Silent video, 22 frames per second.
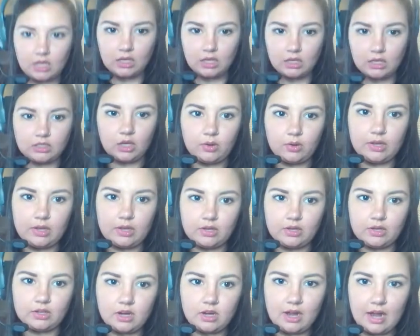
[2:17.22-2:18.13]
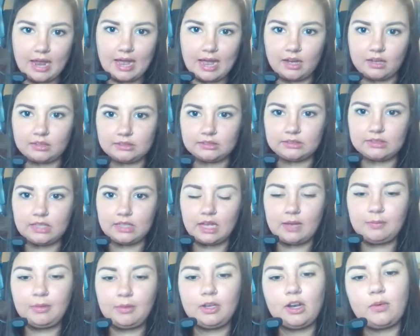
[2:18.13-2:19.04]
So here's our house.
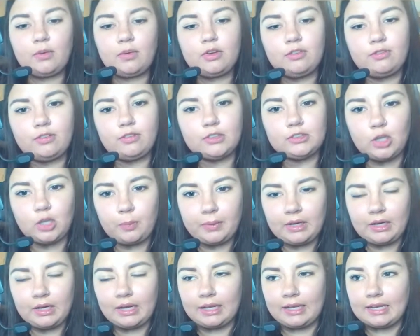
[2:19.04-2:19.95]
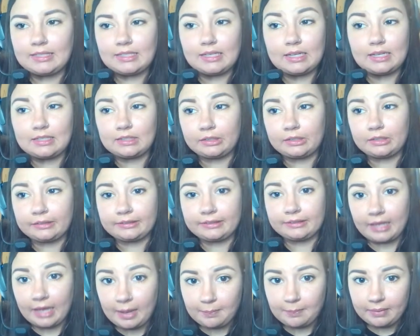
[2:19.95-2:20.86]
You know, when you first open it, I guess it doesn't look
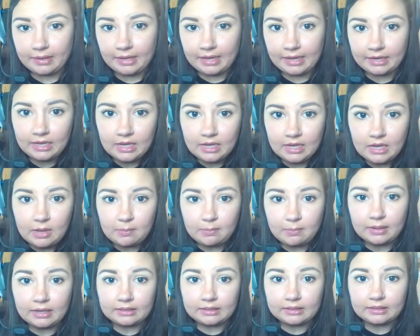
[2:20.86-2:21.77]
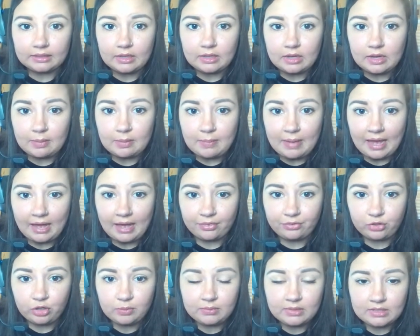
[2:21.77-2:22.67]
that bad, but the
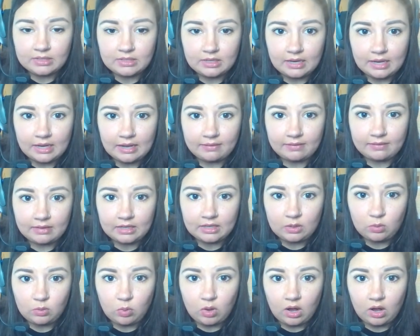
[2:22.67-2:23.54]
bathroom doesn't have any